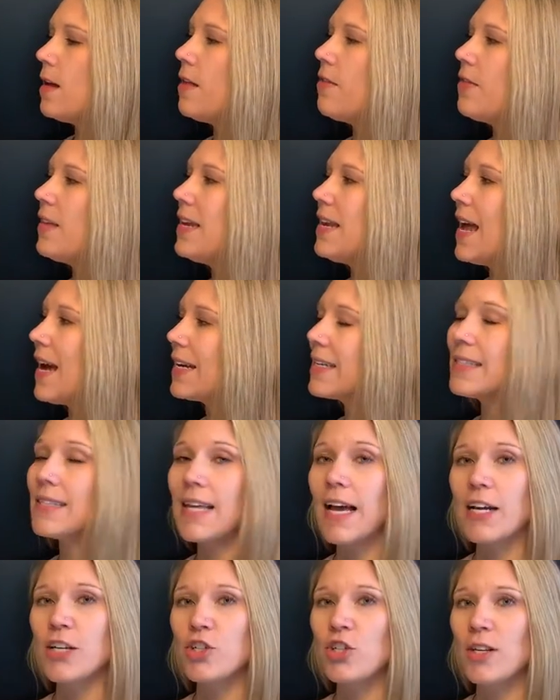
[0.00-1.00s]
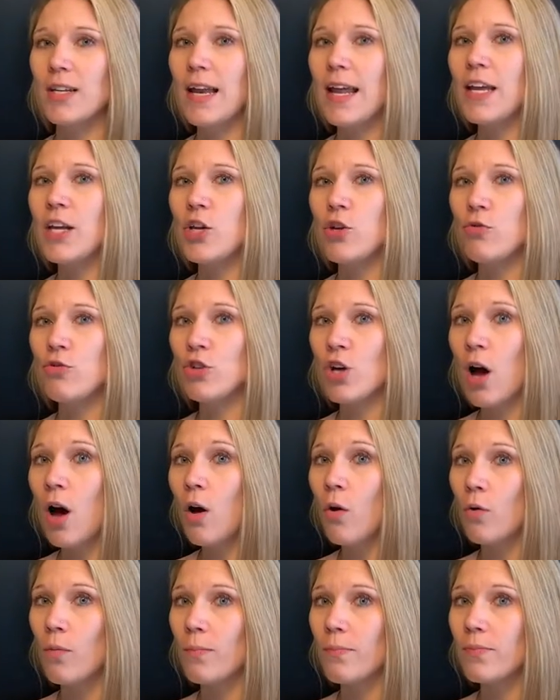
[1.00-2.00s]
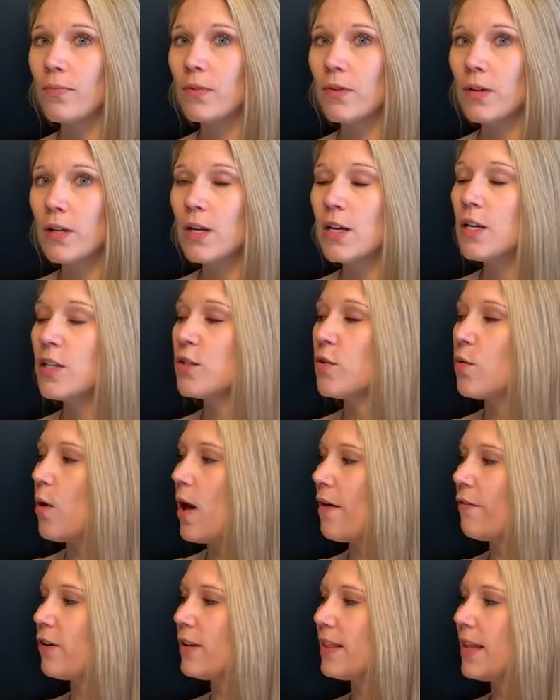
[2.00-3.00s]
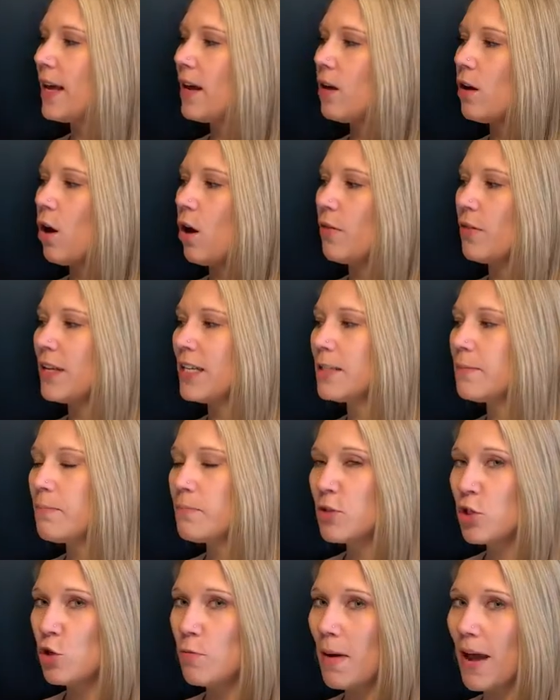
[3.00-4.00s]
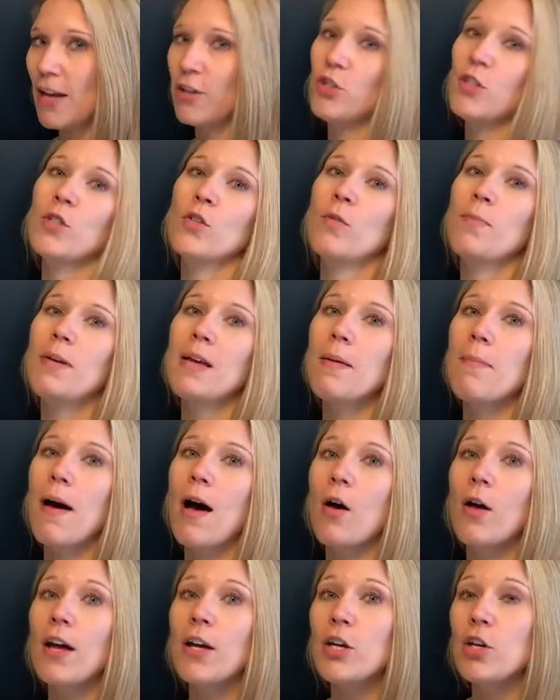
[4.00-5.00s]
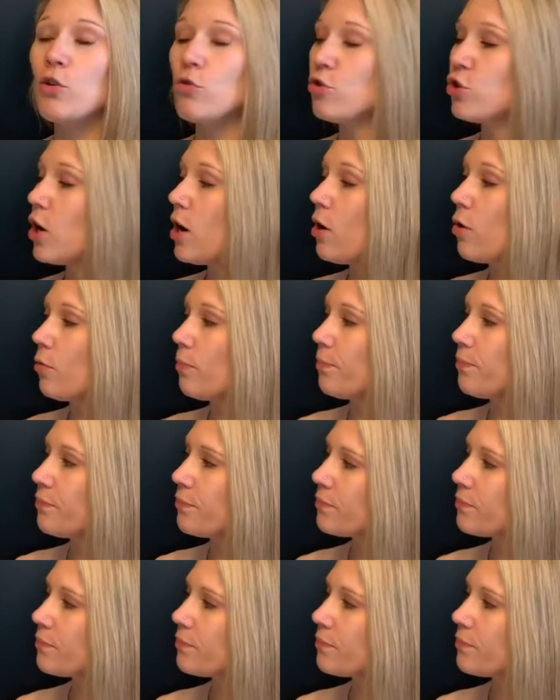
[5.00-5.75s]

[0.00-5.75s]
The next section, A Huge Home. So everything on these two pages will be about a huge home.